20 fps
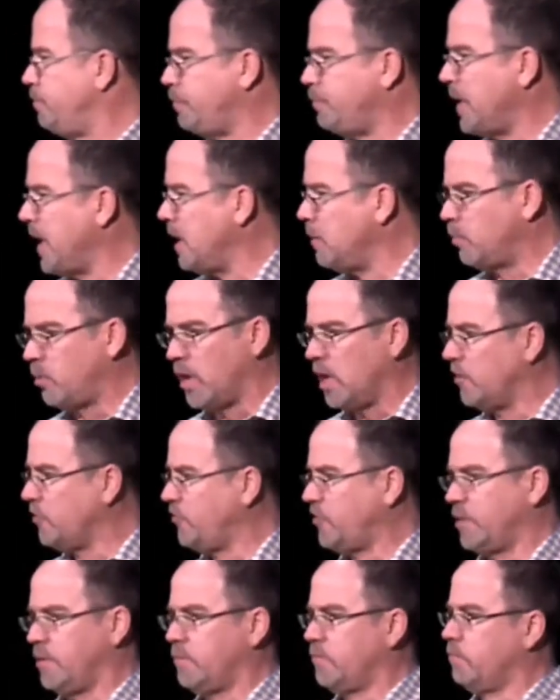
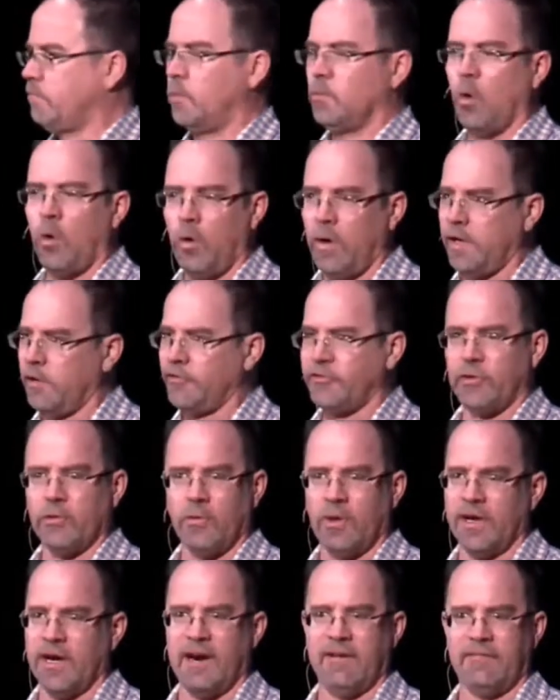paintbrush and oils or
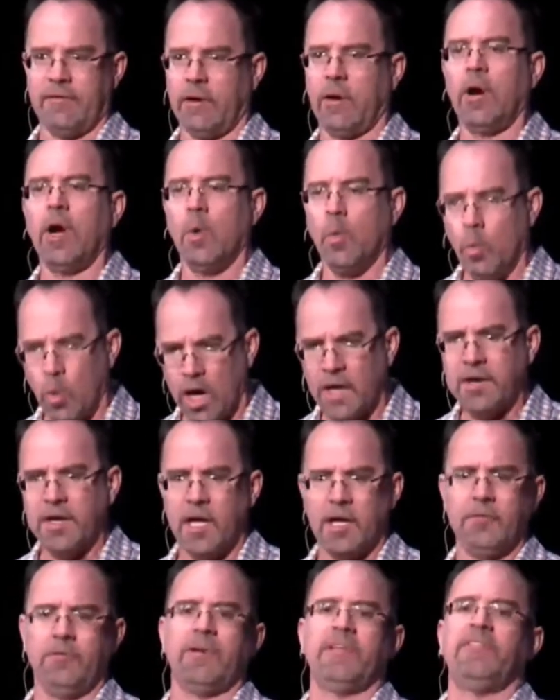whatever.
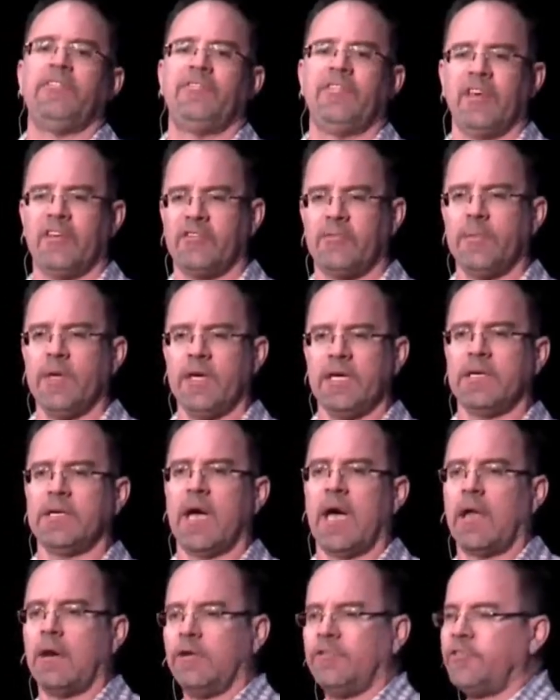$106 million,
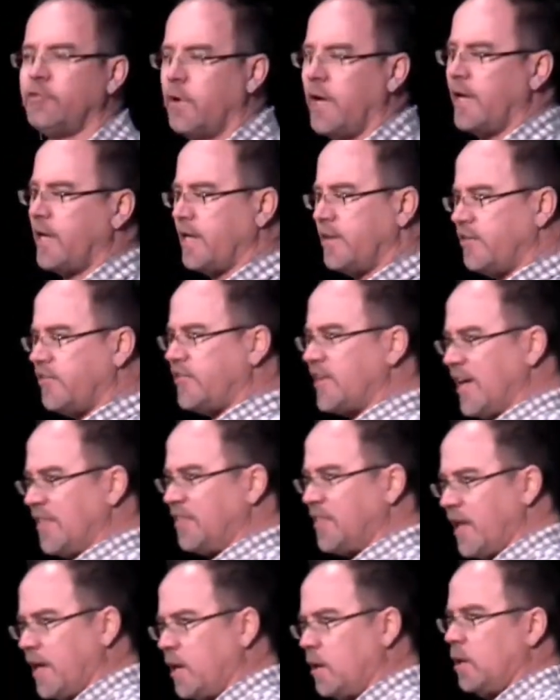so I can
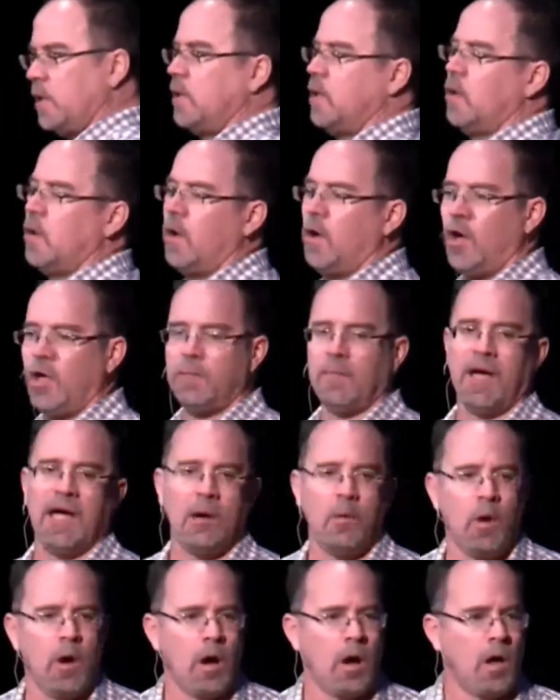set that on
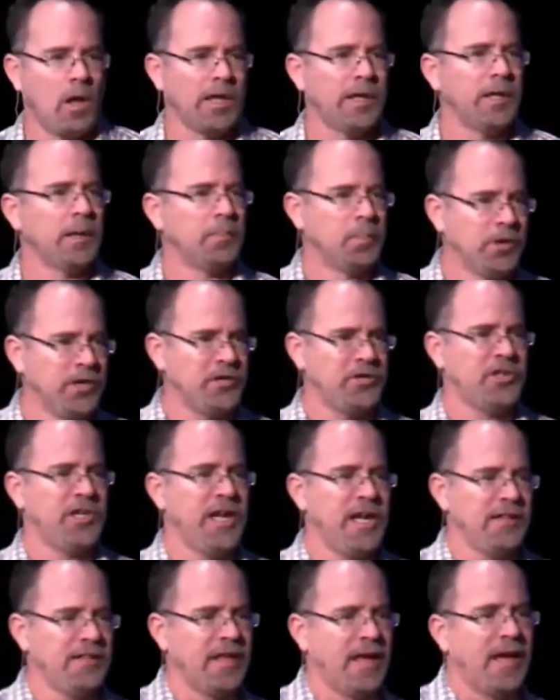my wall and
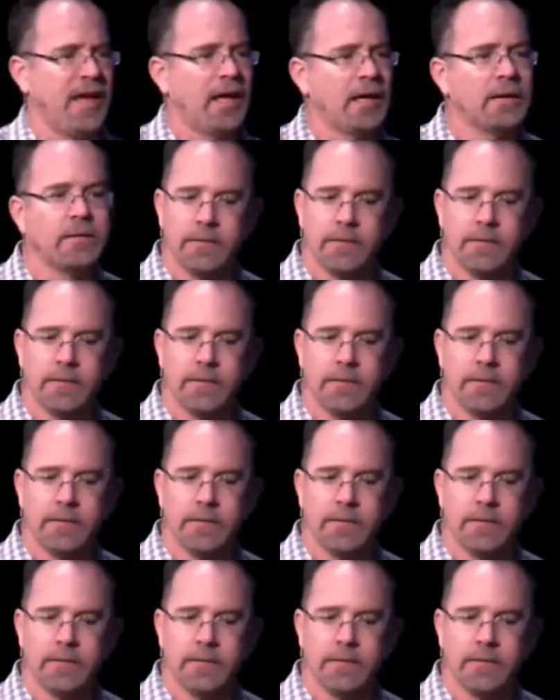appreciate that.